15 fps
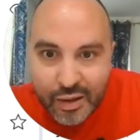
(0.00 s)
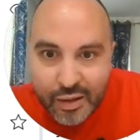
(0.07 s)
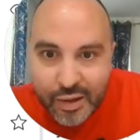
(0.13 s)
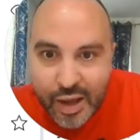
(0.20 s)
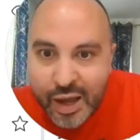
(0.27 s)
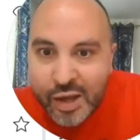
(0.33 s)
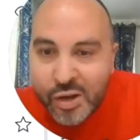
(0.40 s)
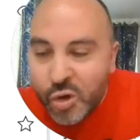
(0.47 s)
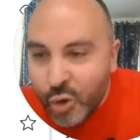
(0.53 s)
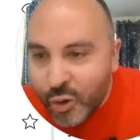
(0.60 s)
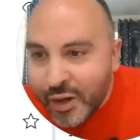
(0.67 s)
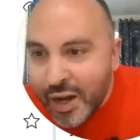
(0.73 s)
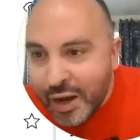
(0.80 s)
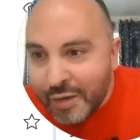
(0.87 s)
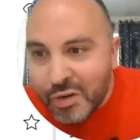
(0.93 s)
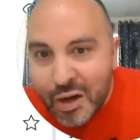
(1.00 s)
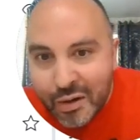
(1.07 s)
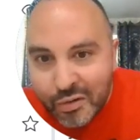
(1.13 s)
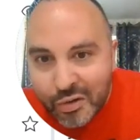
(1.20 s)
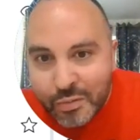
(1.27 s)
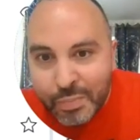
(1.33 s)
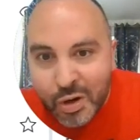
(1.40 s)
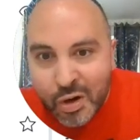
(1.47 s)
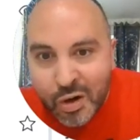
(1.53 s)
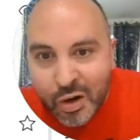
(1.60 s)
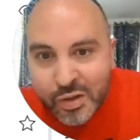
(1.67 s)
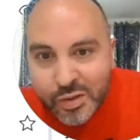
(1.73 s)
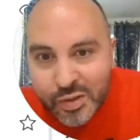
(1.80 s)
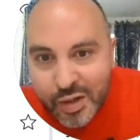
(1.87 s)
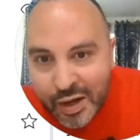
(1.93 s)
and you can have color
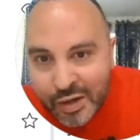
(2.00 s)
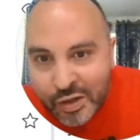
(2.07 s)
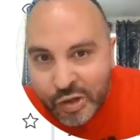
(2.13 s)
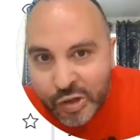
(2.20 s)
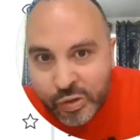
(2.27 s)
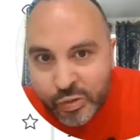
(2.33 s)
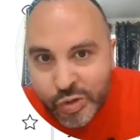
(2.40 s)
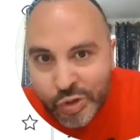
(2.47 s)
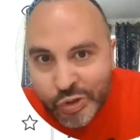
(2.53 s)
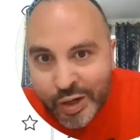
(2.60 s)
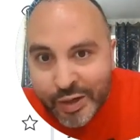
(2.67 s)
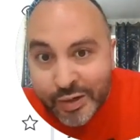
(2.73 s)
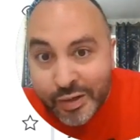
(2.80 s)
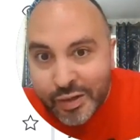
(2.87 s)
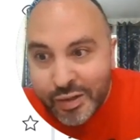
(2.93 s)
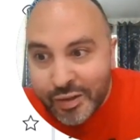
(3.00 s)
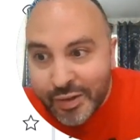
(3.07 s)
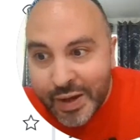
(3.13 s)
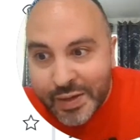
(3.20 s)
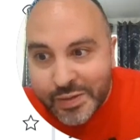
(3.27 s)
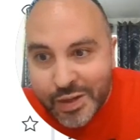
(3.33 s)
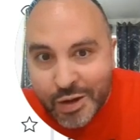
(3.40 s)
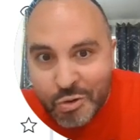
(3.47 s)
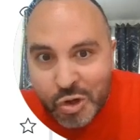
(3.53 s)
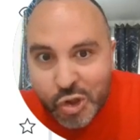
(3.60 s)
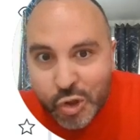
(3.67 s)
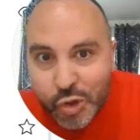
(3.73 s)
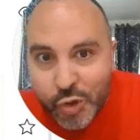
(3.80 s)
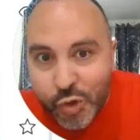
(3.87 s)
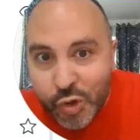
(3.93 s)
bars and Q trend. Last thing I want
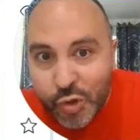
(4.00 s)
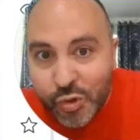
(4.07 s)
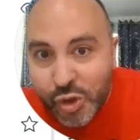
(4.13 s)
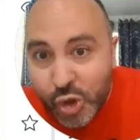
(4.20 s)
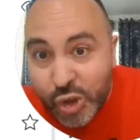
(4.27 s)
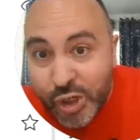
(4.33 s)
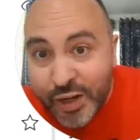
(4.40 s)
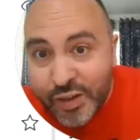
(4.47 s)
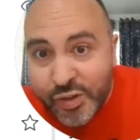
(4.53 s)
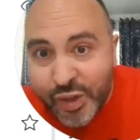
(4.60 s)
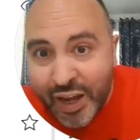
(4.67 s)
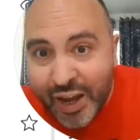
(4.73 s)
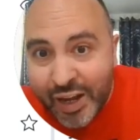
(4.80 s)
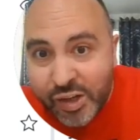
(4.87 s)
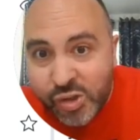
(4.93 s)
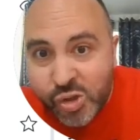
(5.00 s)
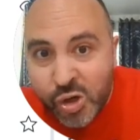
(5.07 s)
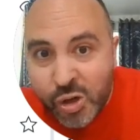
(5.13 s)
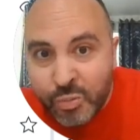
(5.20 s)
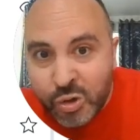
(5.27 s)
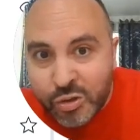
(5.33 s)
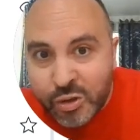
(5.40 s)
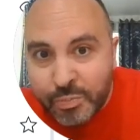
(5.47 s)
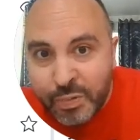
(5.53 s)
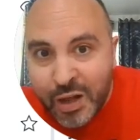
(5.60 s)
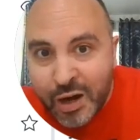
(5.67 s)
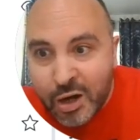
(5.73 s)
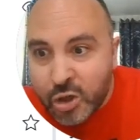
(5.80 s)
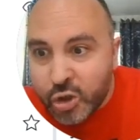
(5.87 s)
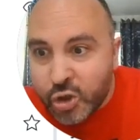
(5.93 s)
you to do, change the ATR
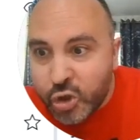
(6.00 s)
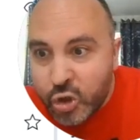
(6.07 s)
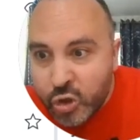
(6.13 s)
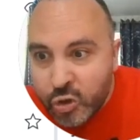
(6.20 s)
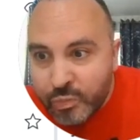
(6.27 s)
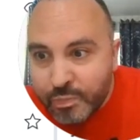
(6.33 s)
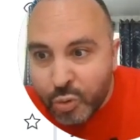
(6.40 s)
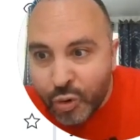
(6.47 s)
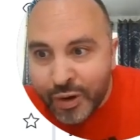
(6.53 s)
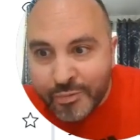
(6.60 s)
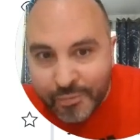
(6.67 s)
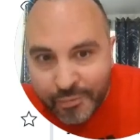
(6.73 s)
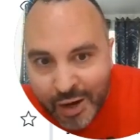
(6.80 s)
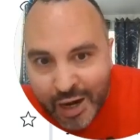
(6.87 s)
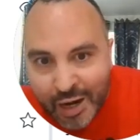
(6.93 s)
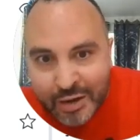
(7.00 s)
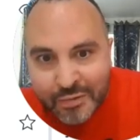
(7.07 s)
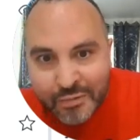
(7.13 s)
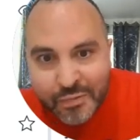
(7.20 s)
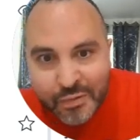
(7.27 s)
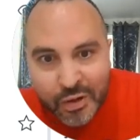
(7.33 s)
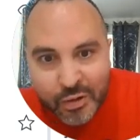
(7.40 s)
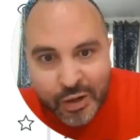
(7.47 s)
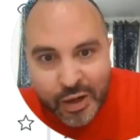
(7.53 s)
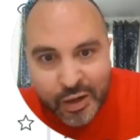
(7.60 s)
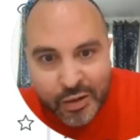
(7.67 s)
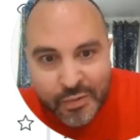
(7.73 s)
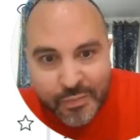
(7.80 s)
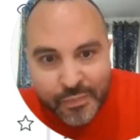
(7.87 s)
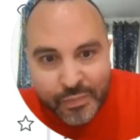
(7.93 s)
multiplier to 2.5, okay?
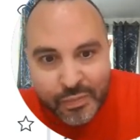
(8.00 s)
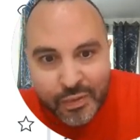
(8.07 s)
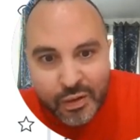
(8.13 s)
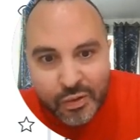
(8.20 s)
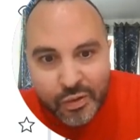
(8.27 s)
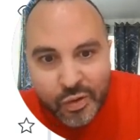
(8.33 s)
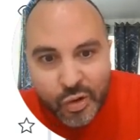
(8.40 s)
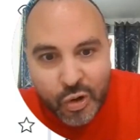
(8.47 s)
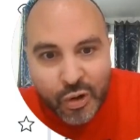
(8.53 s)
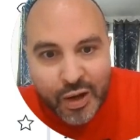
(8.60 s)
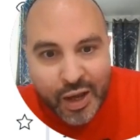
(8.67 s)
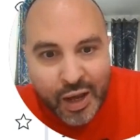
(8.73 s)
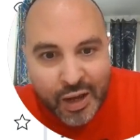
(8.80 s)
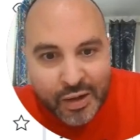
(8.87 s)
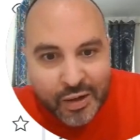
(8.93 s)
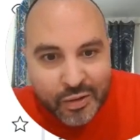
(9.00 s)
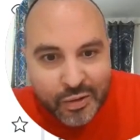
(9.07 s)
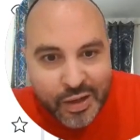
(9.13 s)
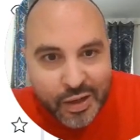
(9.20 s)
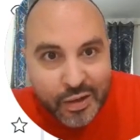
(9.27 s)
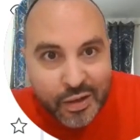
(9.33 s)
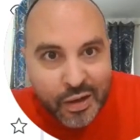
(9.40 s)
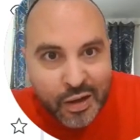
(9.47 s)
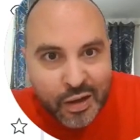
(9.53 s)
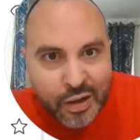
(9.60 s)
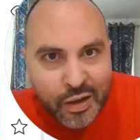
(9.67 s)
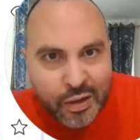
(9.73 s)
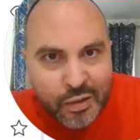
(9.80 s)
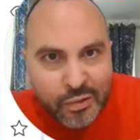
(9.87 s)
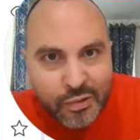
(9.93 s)
Go ahead, click,
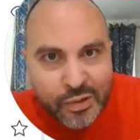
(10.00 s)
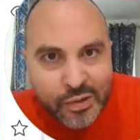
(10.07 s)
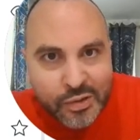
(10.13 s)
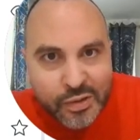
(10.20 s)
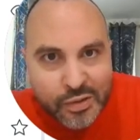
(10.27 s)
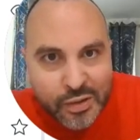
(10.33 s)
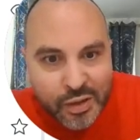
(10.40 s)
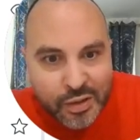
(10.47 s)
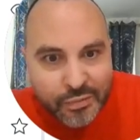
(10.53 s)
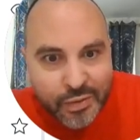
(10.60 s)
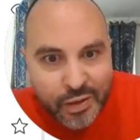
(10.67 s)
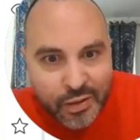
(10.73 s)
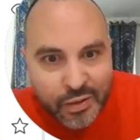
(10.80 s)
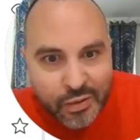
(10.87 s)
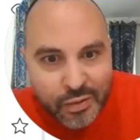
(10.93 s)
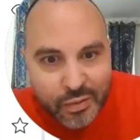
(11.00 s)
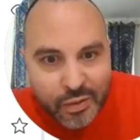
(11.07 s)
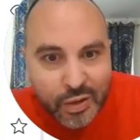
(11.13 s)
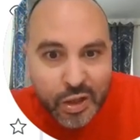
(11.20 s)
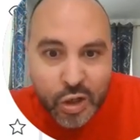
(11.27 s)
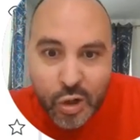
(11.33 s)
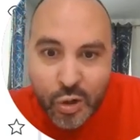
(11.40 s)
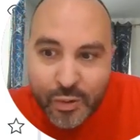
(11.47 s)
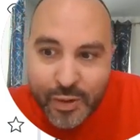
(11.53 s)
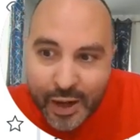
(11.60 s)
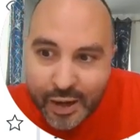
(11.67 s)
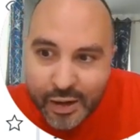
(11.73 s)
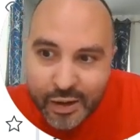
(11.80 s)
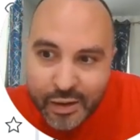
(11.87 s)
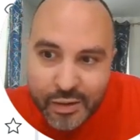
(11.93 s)
is this save here? Click OK.